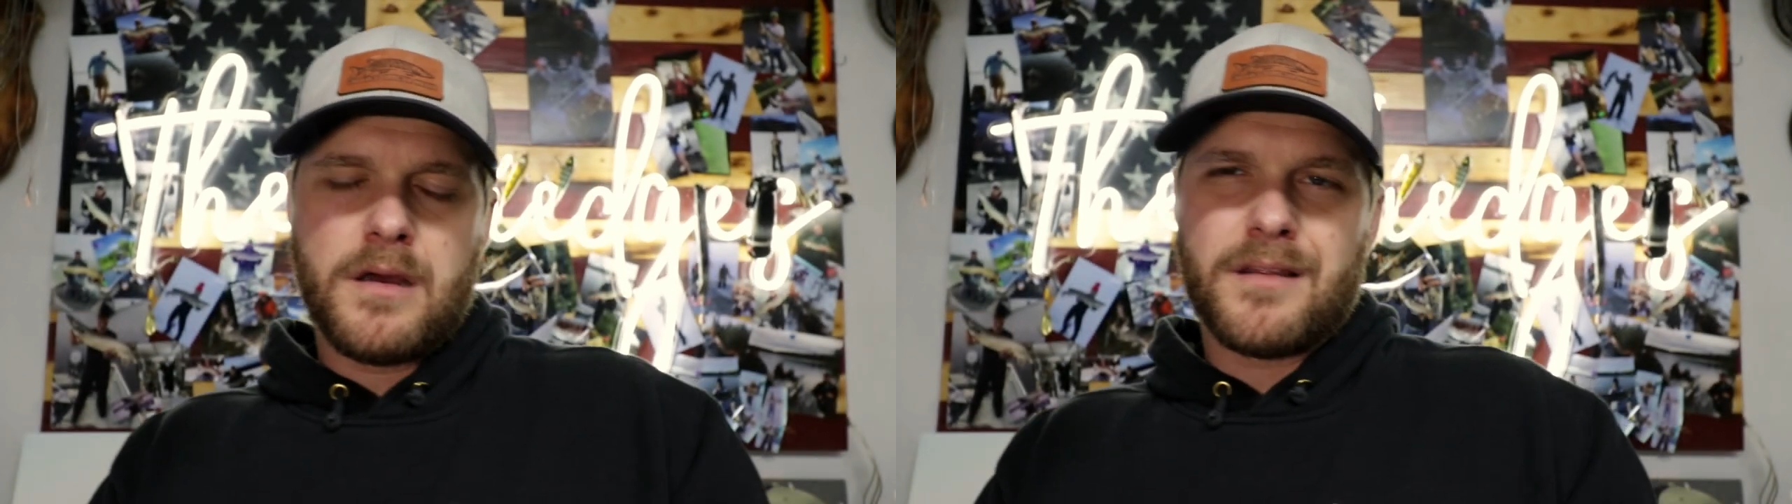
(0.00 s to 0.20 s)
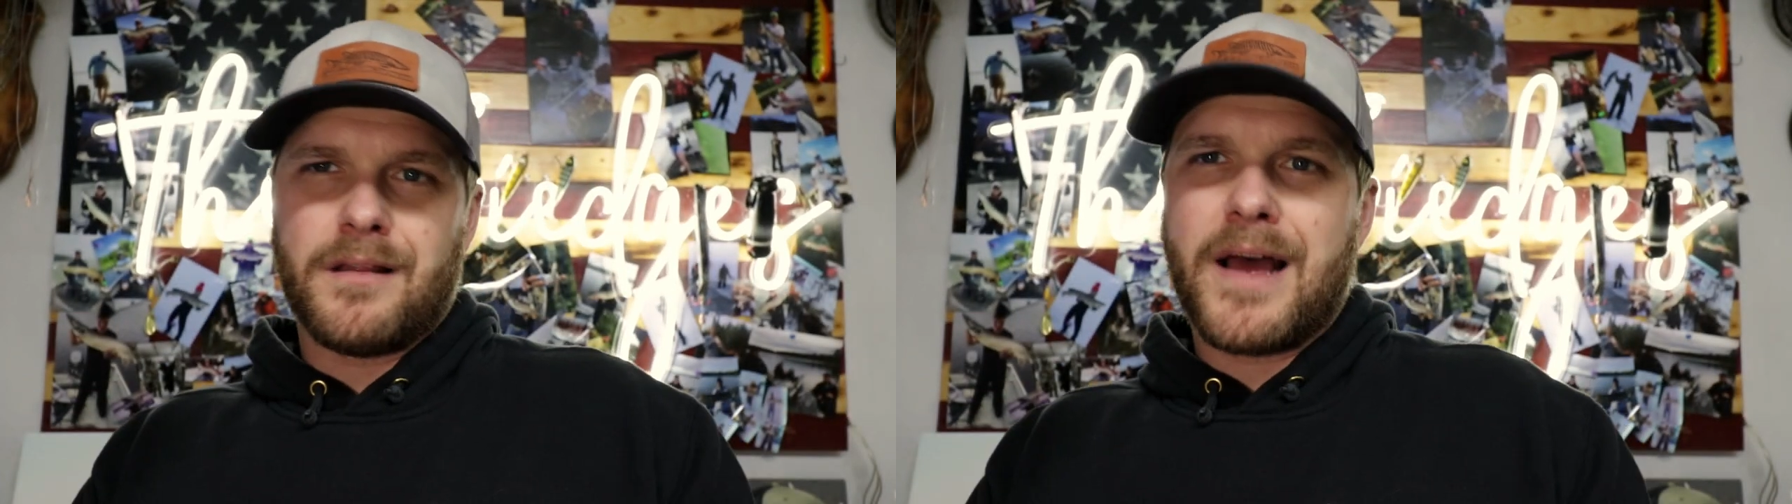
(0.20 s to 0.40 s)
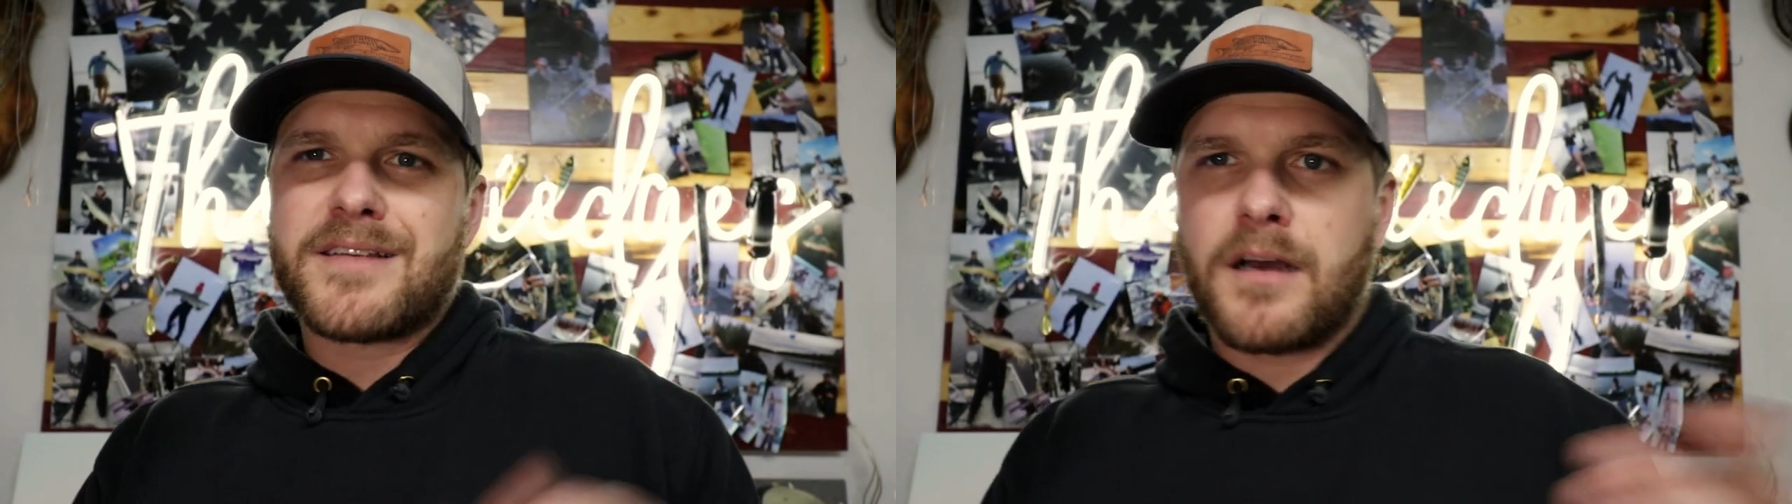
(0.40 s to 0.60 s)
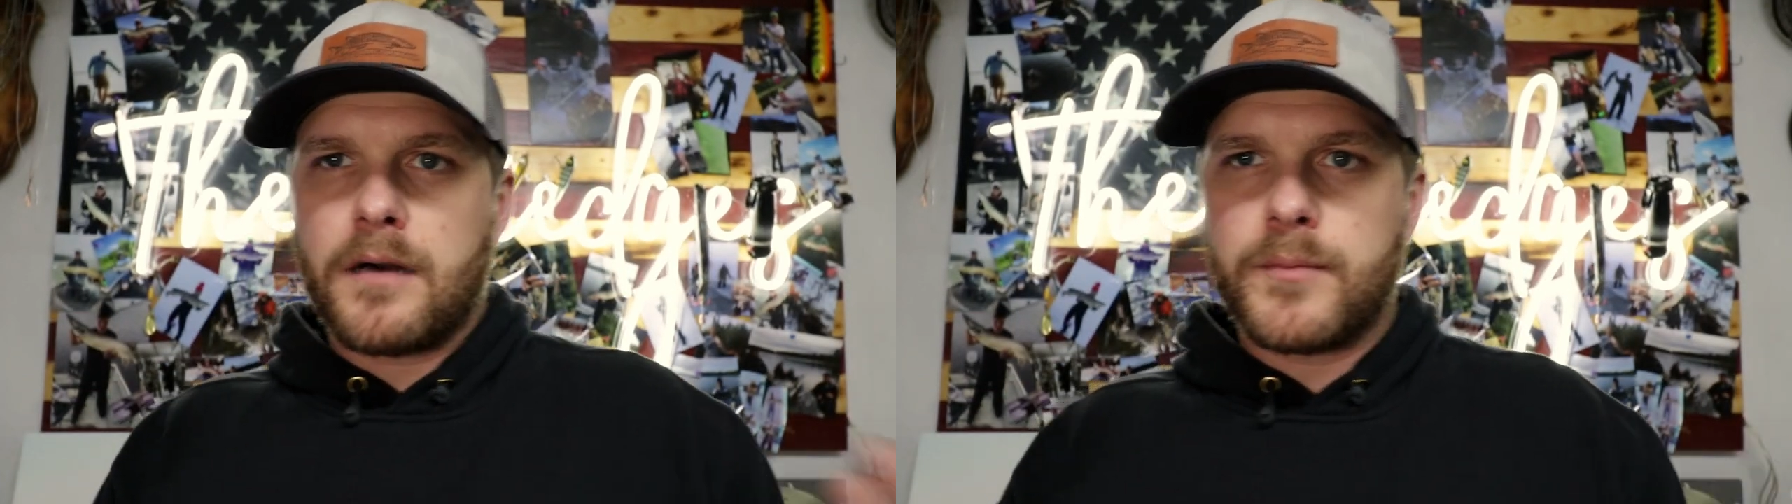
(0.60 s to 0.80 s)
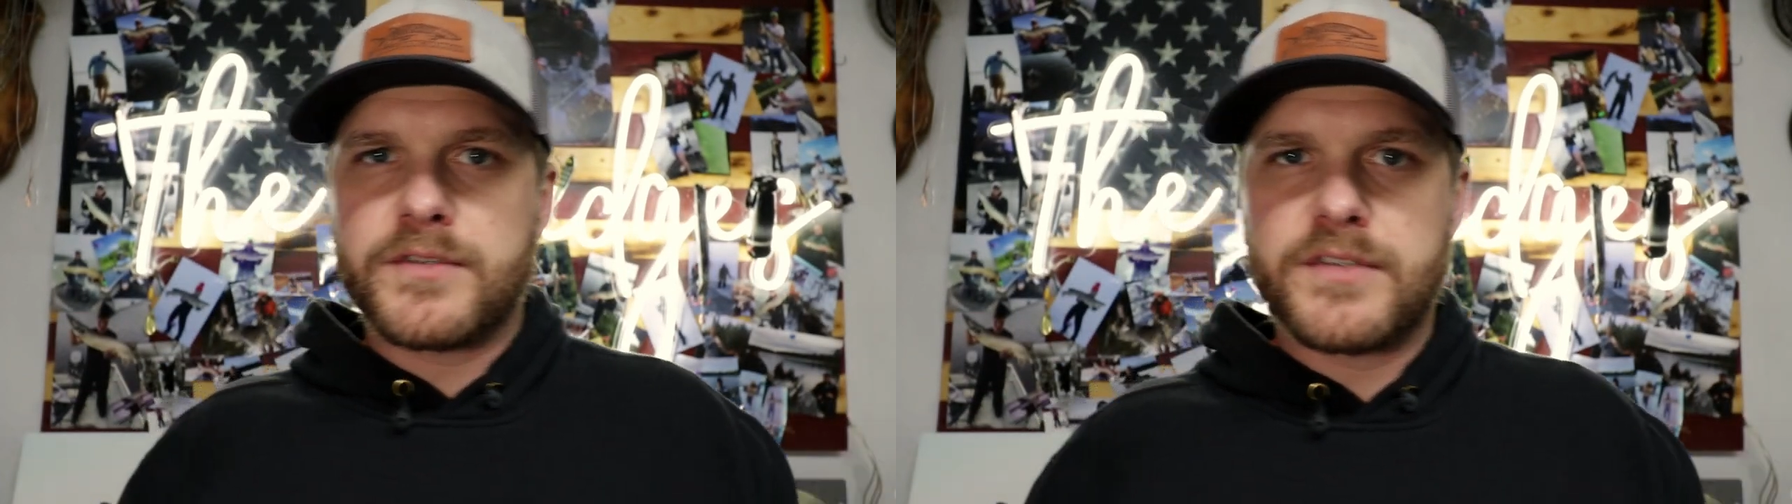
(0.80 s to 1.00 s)
the last
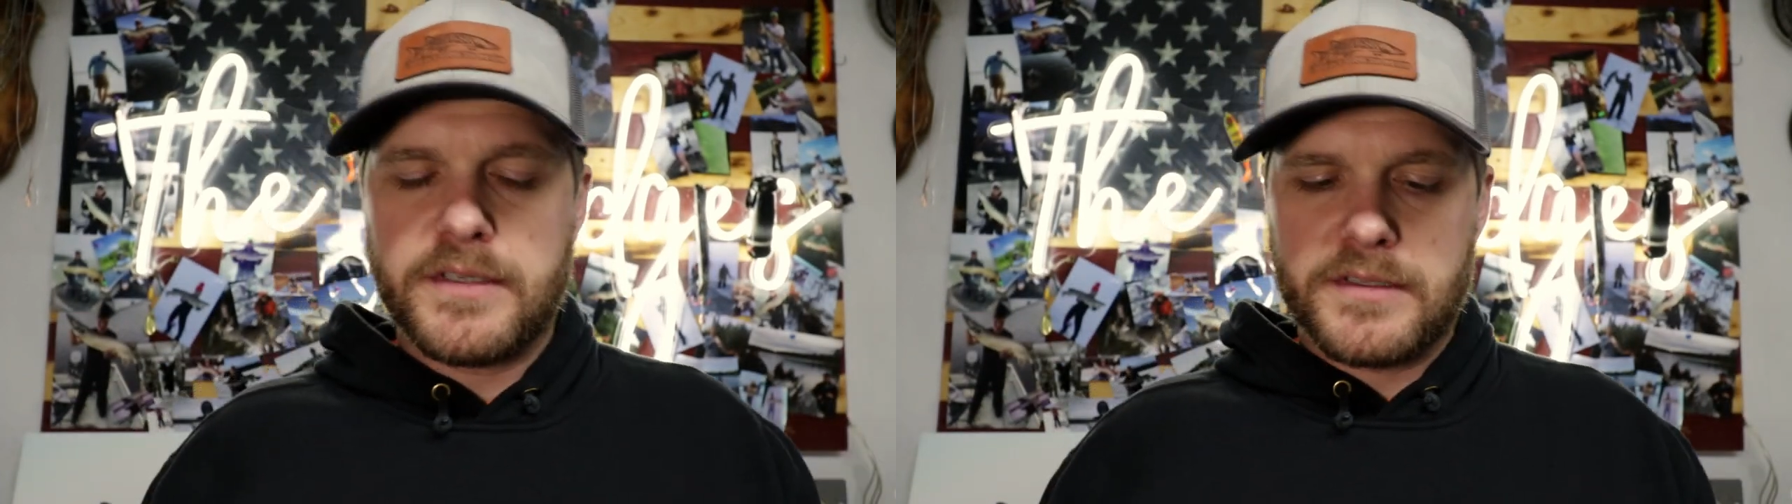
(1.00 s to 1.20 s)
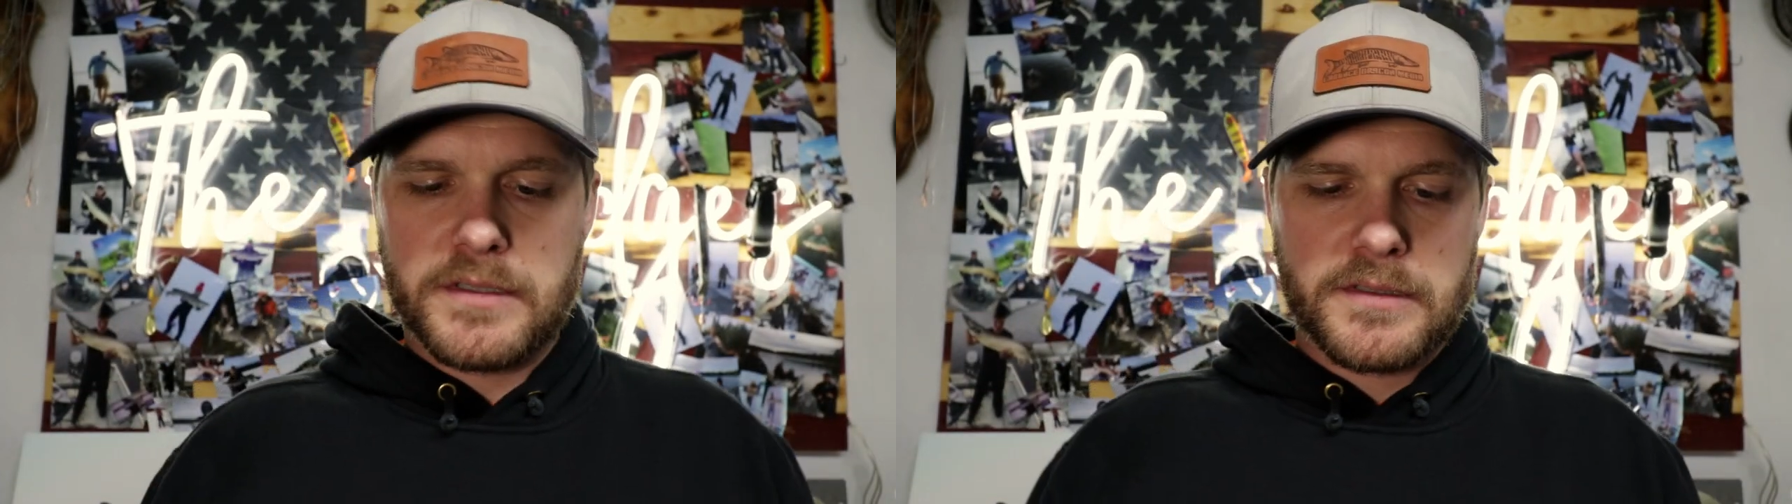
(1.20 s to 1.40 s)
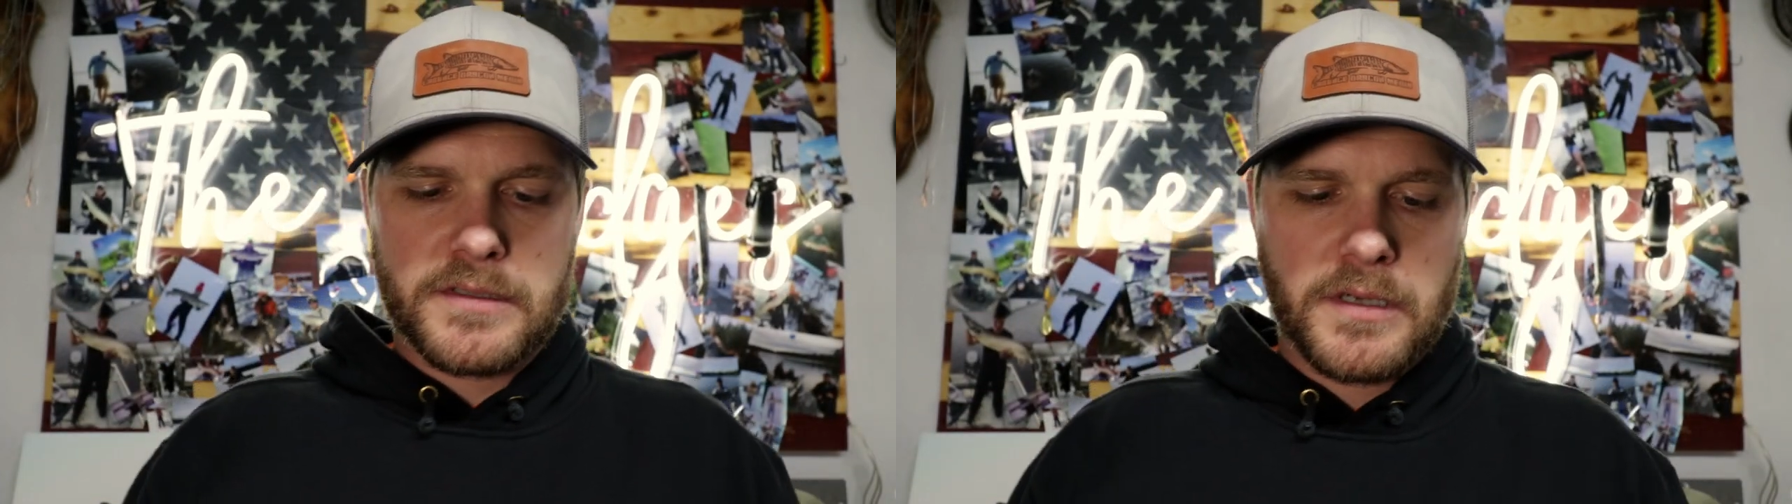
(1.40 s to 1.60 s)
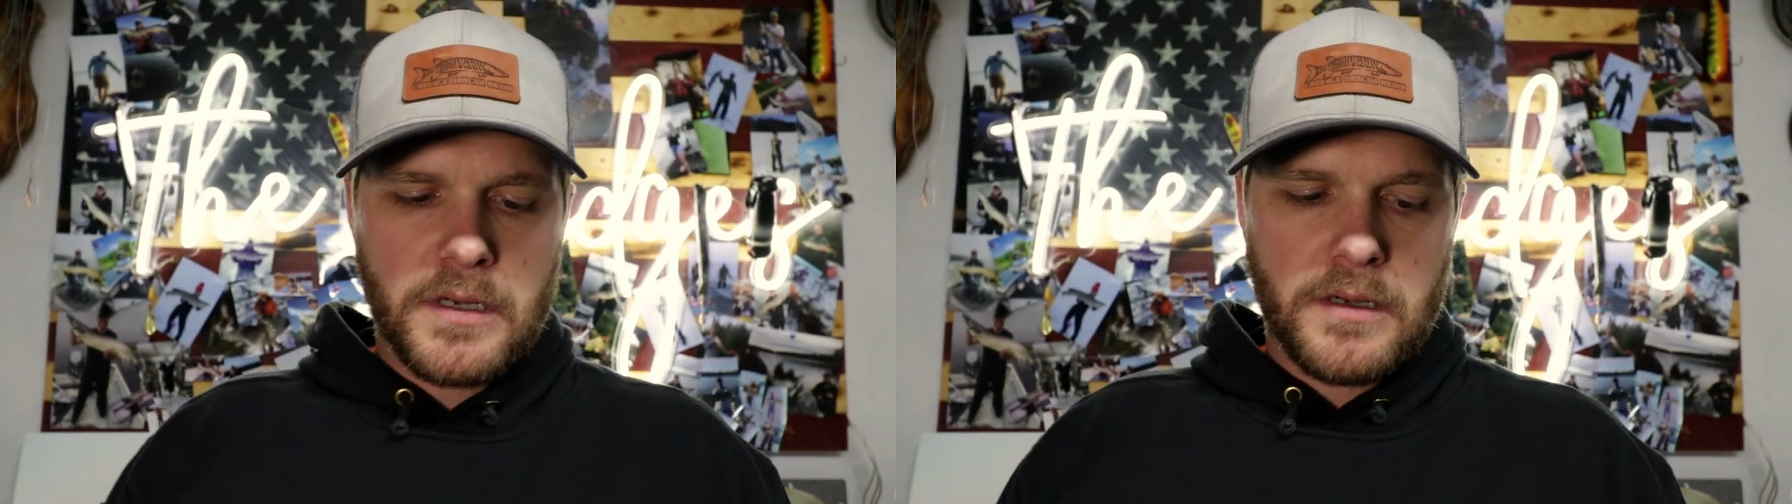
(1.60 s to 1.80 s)
couple seasons